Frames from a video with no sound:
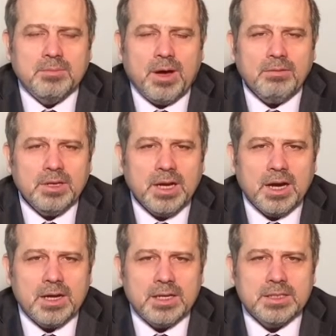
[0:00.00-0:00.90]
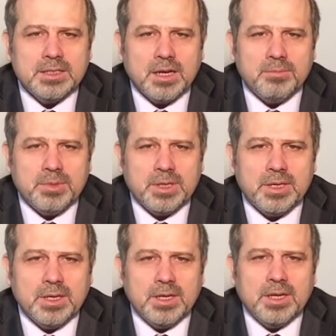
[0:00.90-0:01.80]
Pelvic harness can
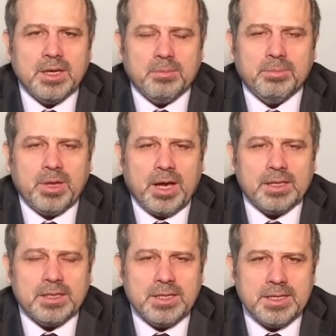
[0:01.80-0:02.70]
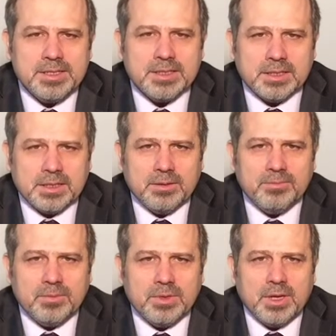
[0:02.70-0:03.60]
be applied easily,
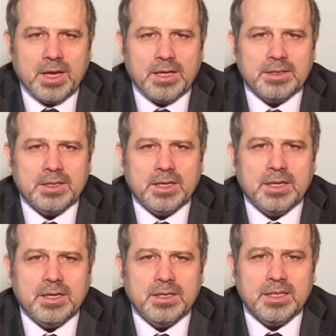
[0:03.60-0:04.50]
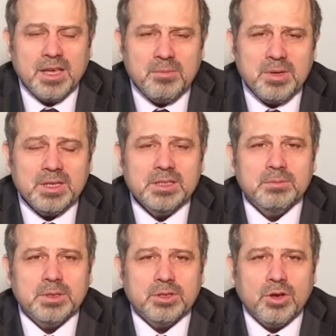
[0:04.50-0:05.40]
and it can be a
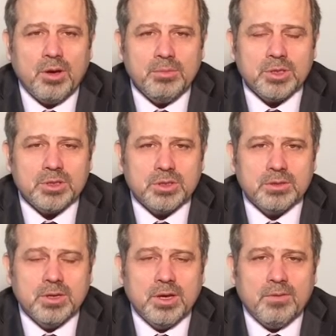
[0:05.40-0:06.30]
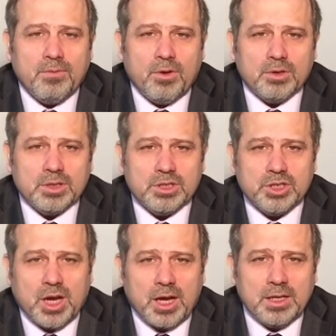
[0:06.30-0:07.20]
little bit cumbersome for the
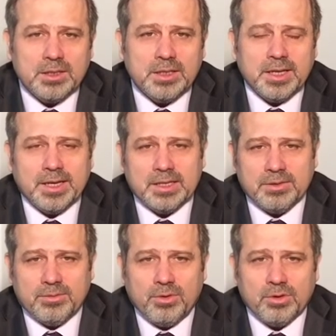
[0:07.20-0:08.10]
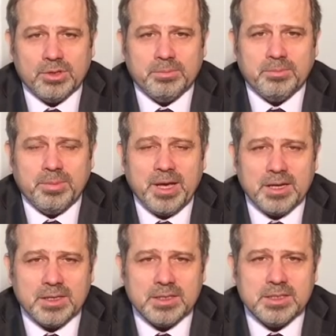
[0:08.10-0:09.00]
child and for the
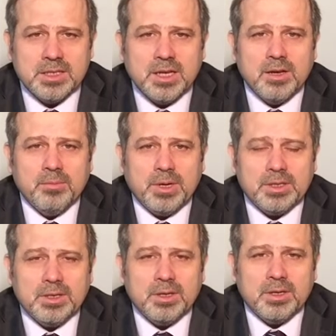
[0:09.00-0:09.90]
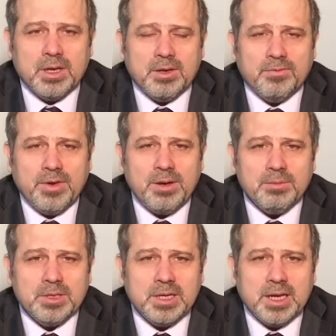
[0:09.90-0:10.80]
parents, but the
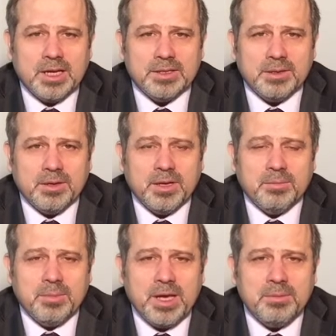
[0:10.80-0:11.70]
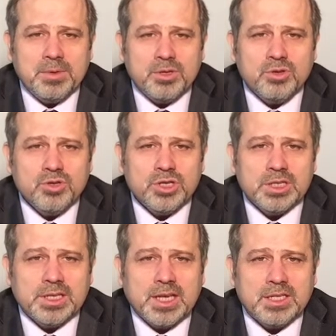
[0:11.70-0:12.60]
family and the baby
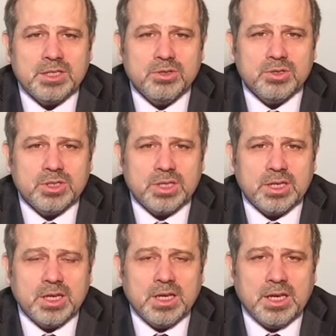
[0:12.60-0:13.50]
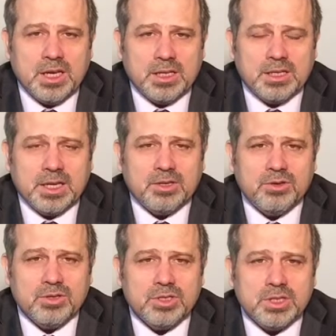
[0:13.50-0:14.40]
usually get used to
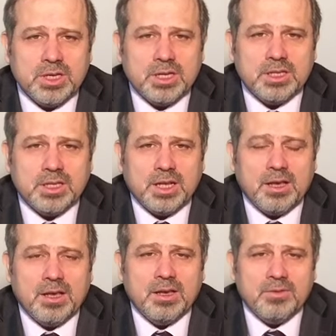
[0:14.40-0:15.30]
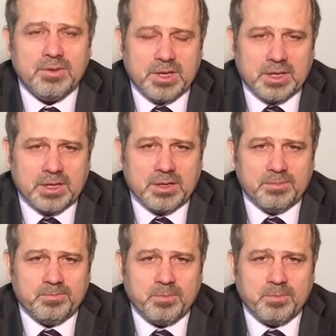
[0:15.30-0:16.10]
it in a week.